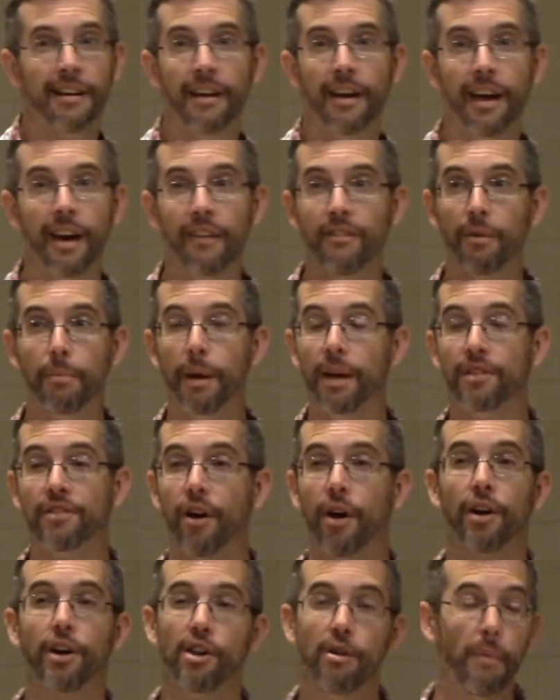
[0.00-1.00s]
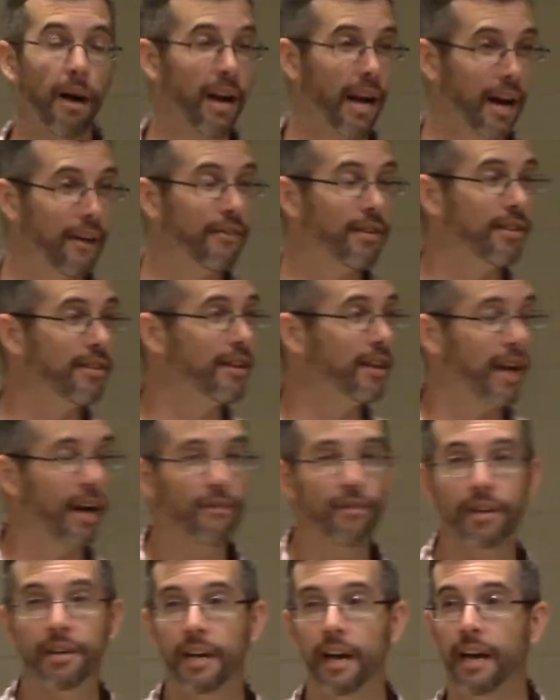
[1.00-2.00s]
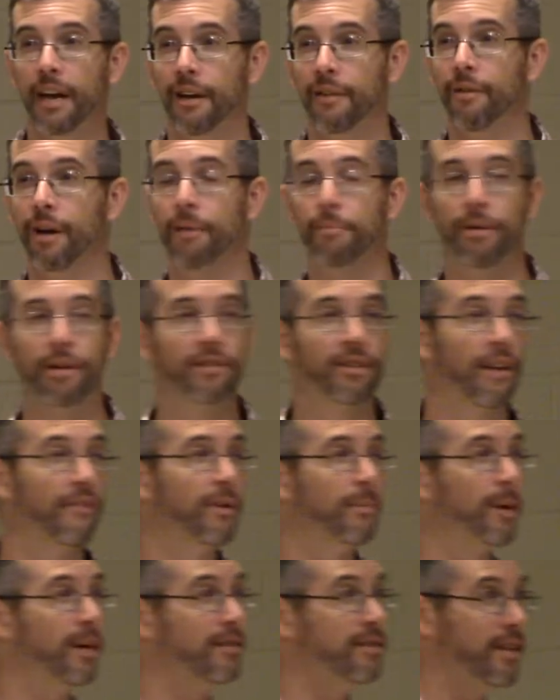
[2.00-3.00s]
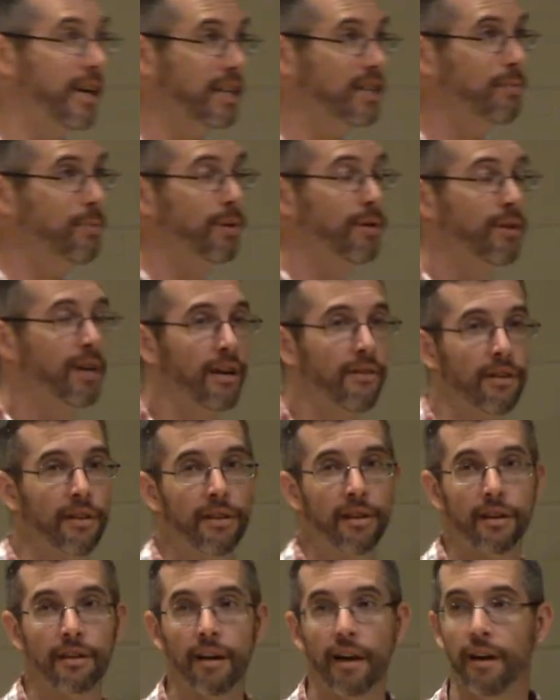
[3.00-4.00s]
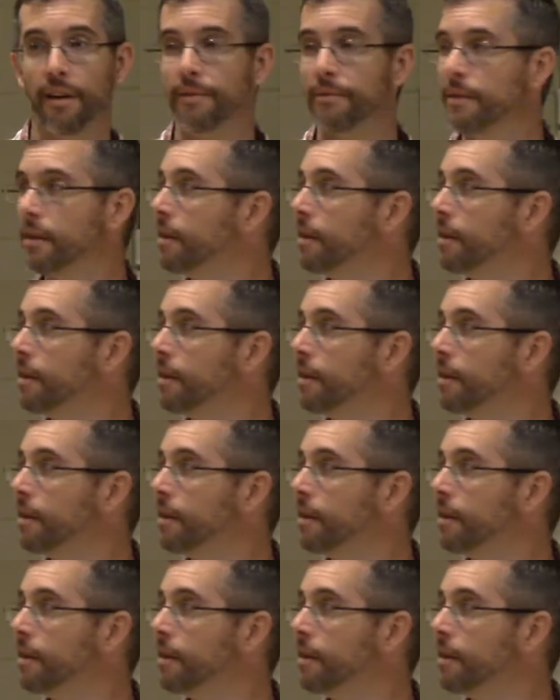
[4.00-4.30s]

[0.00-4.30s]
And everybody's arguing about everything every day, right? Because everybody's an expert on everything now.